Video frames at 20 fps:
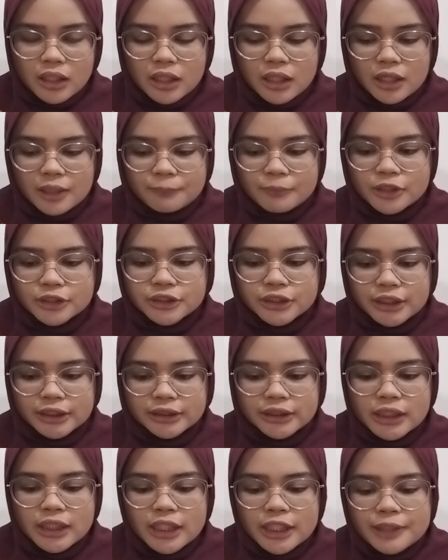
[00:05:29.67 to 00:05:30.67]

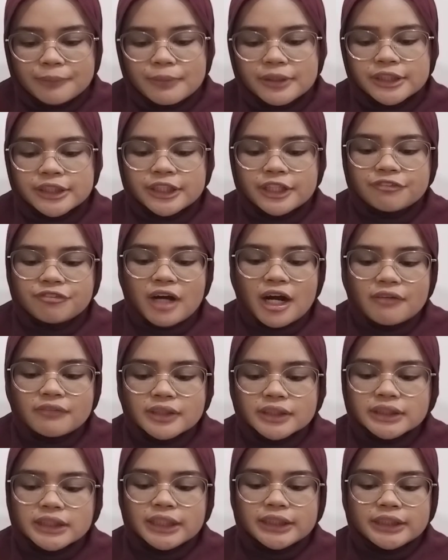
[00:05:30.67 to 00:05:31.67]
motion? Imagine if
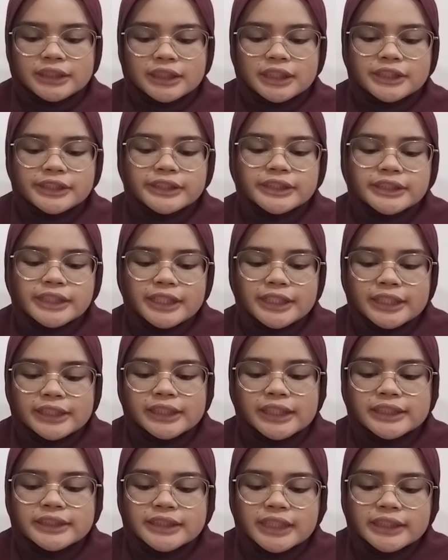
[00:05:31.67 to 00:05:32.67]
our students are
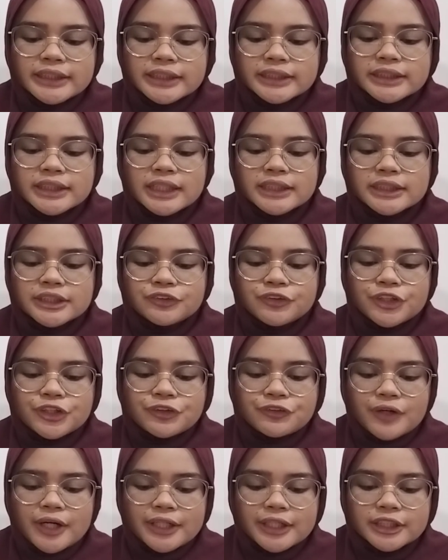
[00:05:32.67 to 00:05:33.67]
studying that changes doesn't
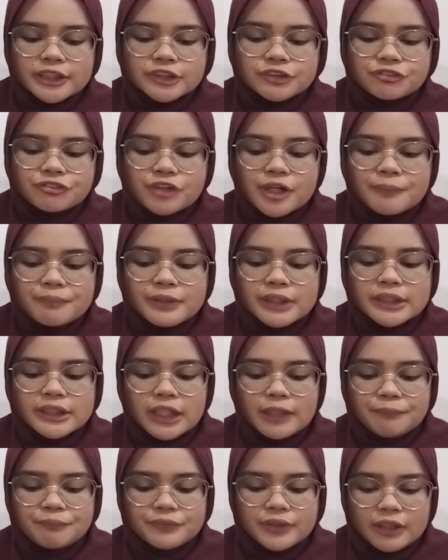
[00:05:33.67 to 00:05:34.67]
require from the
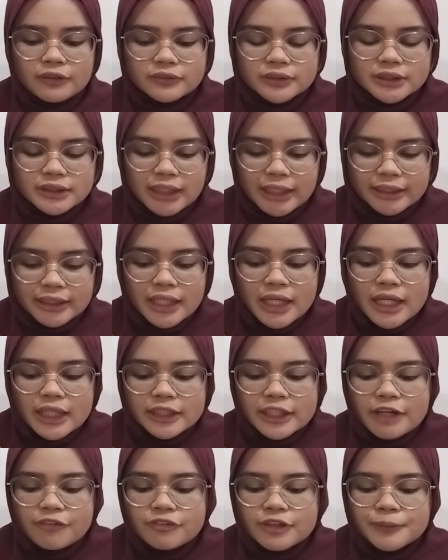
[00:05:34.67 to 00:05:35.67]
top down side.
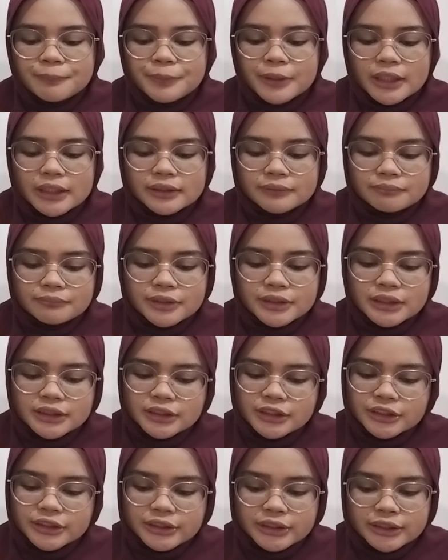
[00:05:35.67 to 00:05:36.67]
They will be
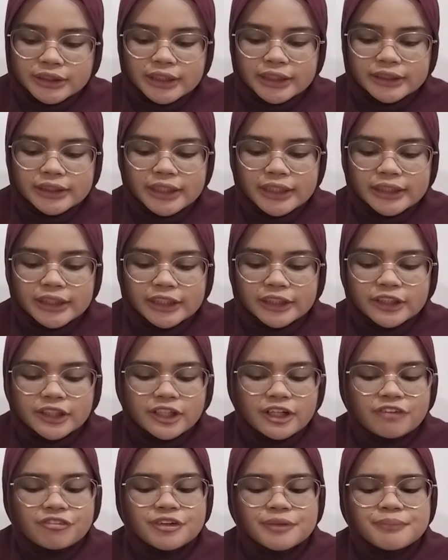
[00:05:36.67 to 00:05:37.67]
misunderstood and think that the
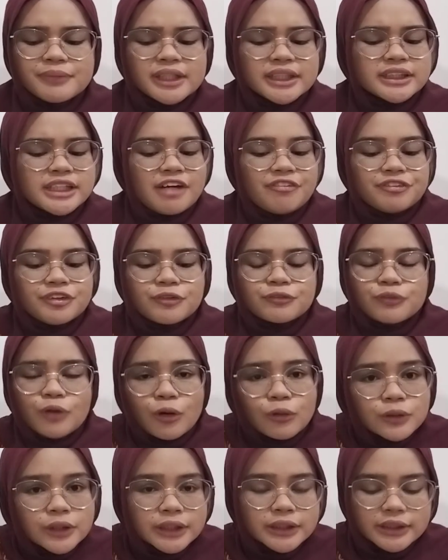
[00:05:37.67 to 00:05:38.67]
government is have no
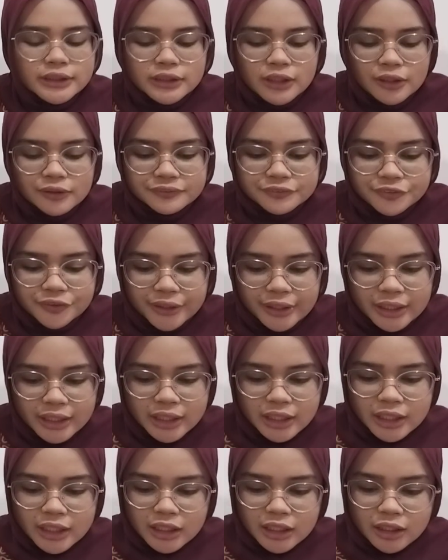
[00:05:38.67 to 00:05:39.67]
role in this country
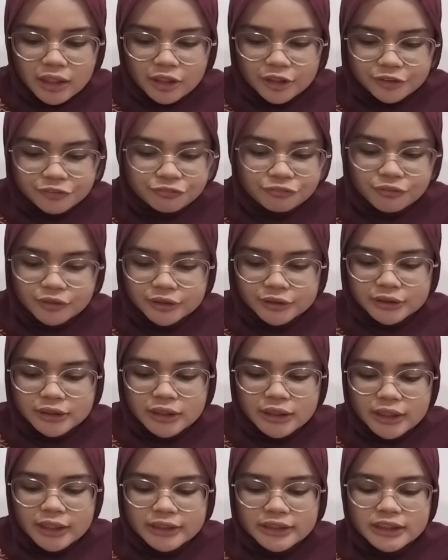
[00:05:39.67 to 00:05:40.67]
or the world.
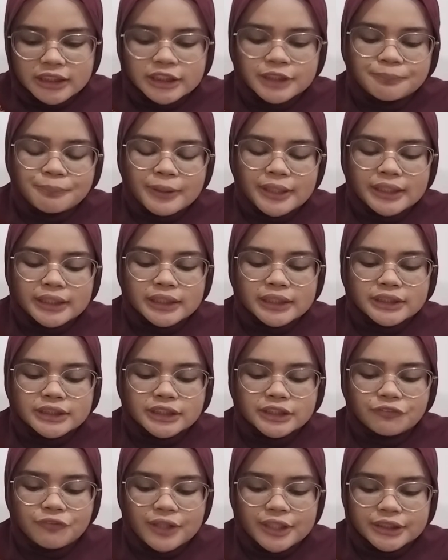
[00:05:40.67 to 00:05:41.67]
It's such a pathetic
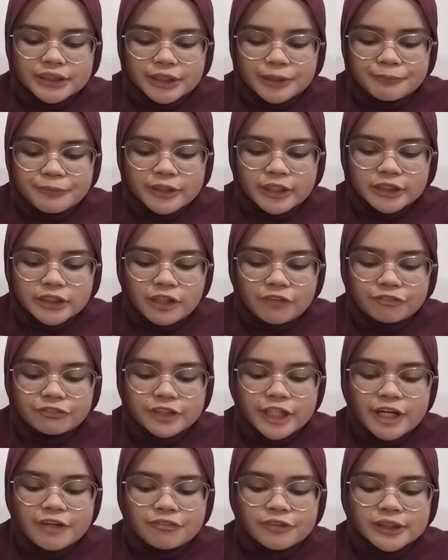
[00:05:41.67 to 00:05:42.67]
situation because
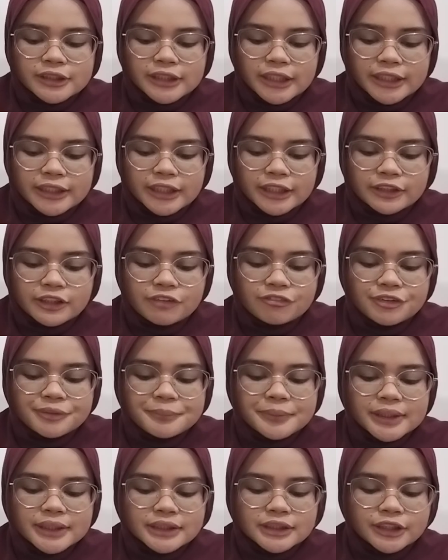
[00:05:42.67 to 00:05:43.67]
of they will think that
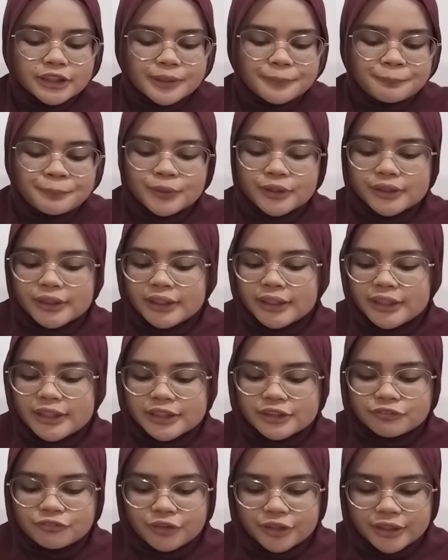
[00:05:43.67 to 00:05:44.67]
government is not important in
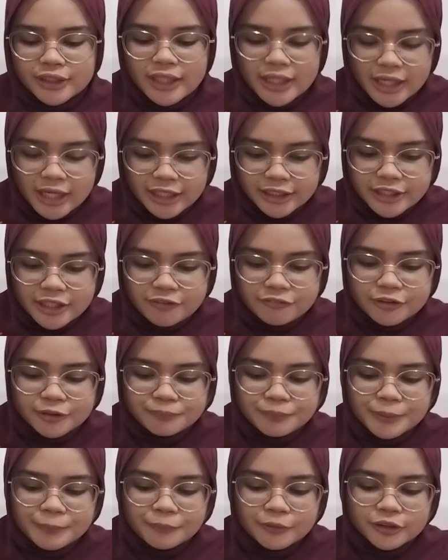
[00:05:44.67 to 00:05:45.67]
this world and they will
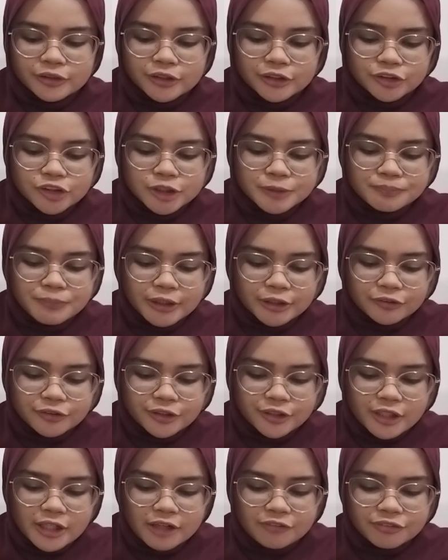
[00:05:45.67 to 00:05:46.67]
be more not respect to
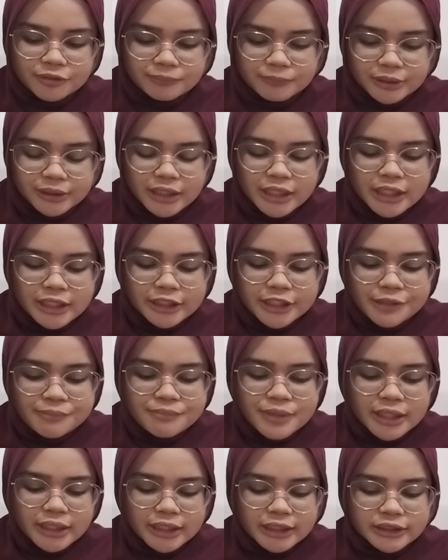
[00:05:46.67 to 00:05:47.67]
the government. The
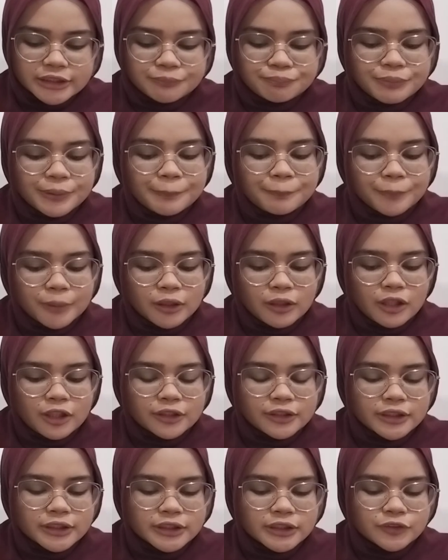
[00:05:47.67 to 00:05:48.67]
impact is the people
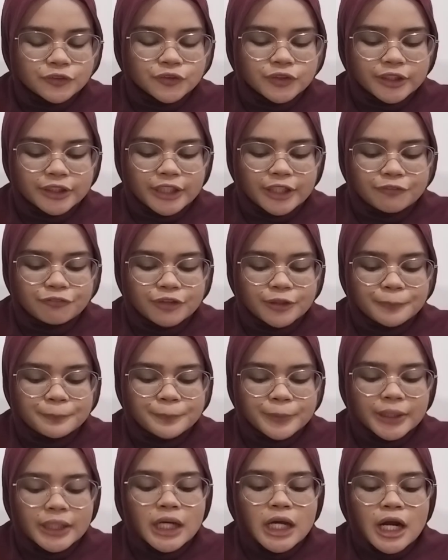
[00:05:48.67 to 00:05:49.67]
or the student that will
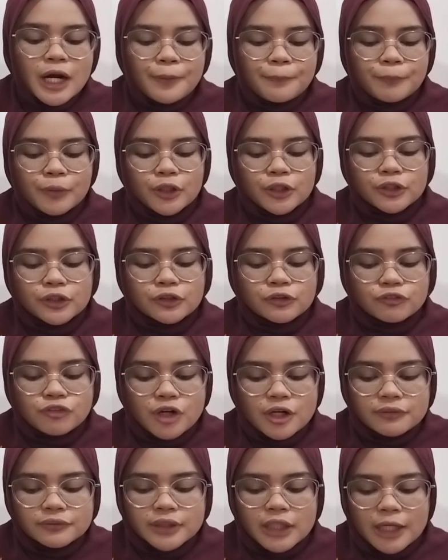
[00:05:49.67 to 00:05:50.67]
be more
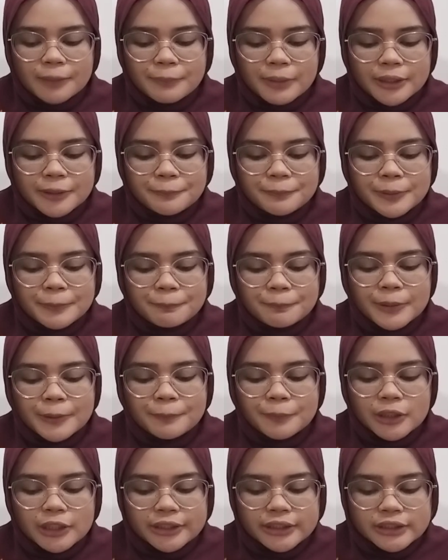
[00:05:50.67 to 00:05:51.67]
grown up and the
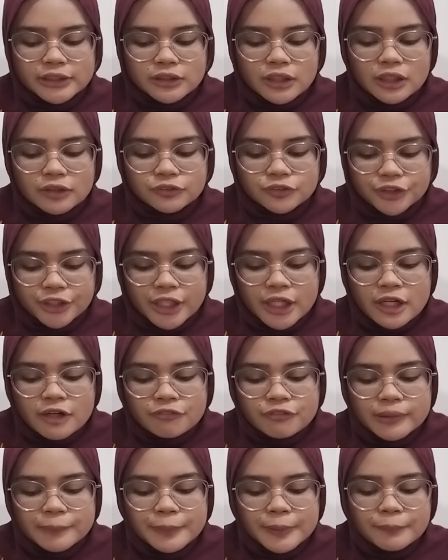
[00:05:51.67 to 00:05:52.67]
people in this country
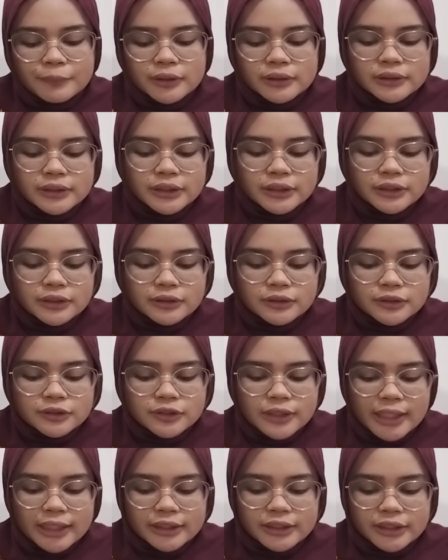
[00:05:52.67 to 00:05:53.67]
will be more
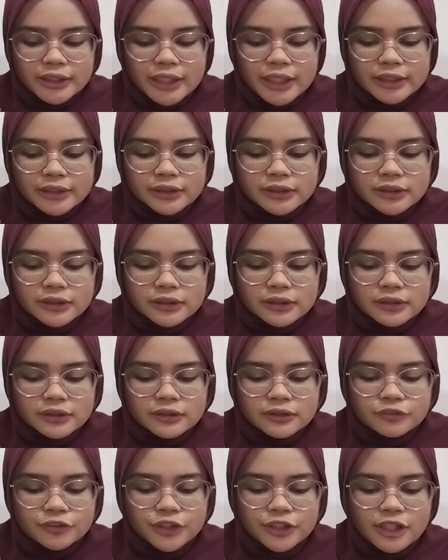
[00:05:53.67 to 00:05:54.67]
dictator and
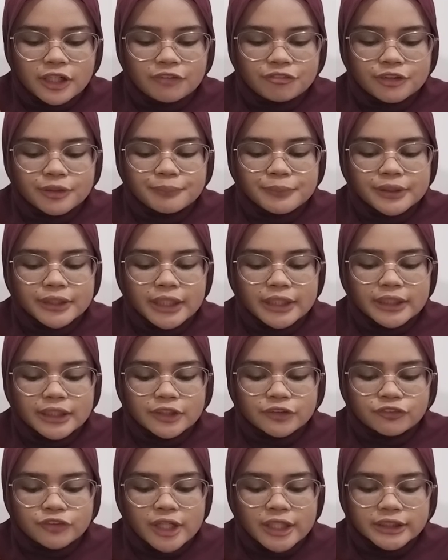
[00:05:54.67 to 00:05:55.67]
to the government and
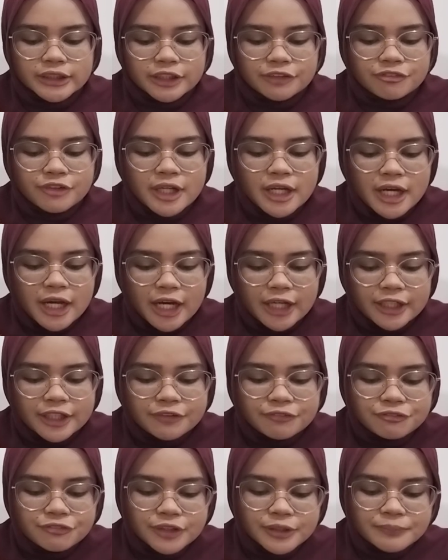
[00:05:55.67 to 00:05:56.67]
aggressive, and
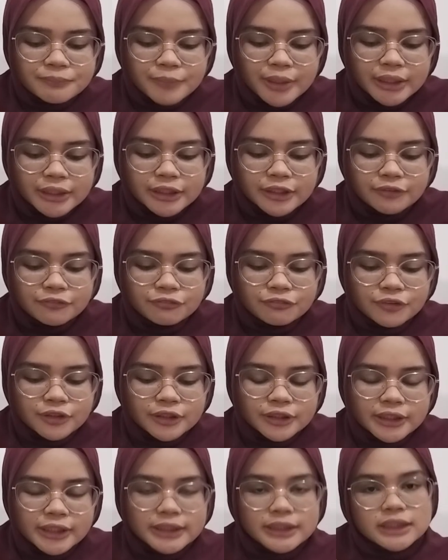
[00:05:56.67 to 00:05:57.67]
it will make the
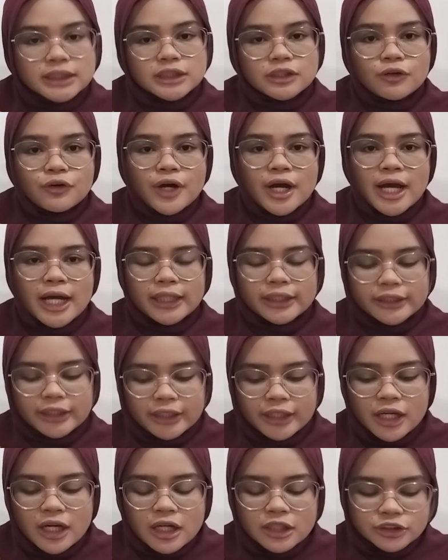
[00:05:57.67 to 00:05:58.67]
world is so
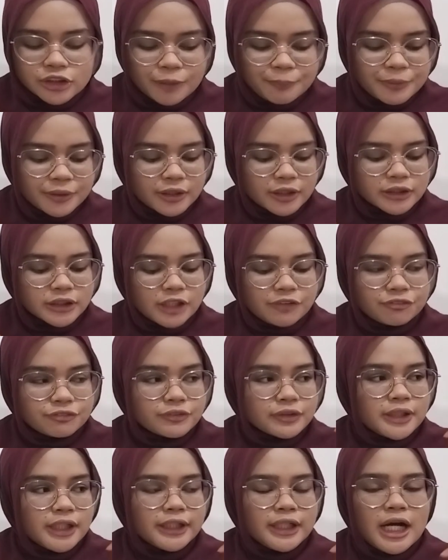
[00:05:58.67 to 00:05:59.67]
hectic. So because of
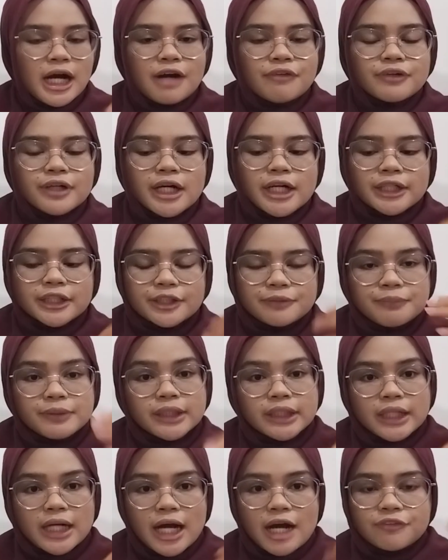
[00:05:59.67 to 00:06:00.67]
that, our
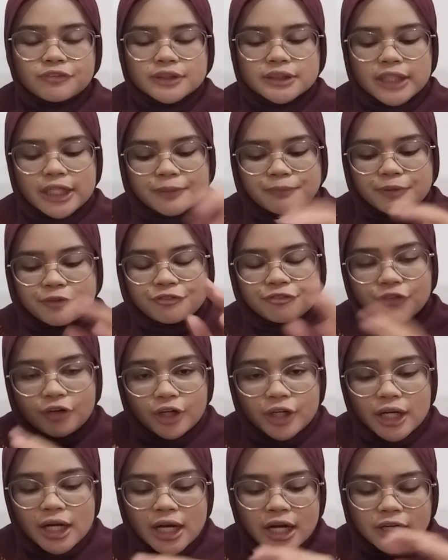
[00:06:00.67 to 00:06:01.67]
argument that I've said
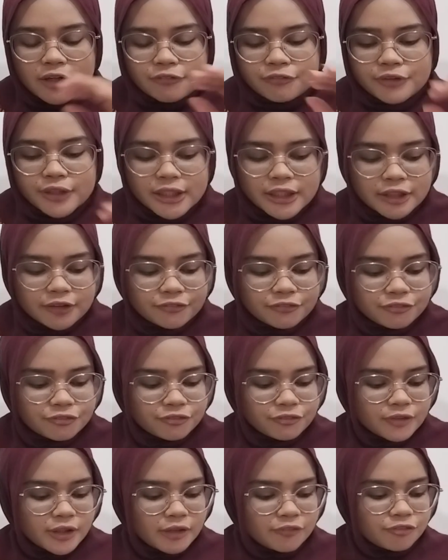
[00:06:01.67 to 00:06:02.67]
before, we
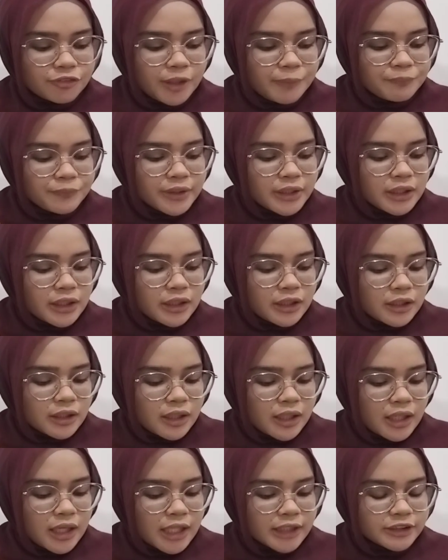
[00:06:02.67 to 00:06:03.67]
from the
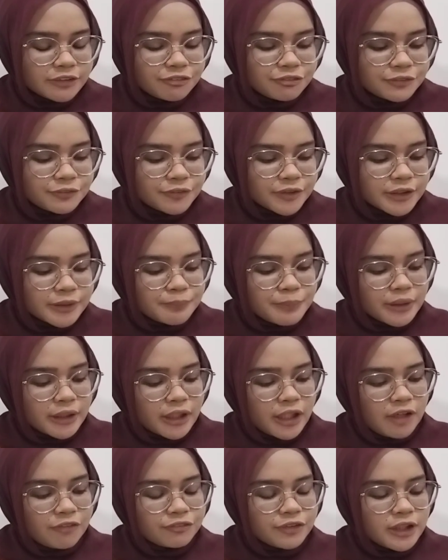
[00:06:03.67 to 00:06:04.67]
as a first
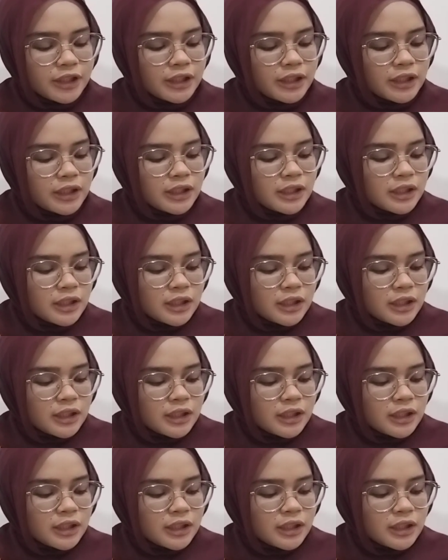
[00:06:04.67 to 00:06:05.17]
speaker of the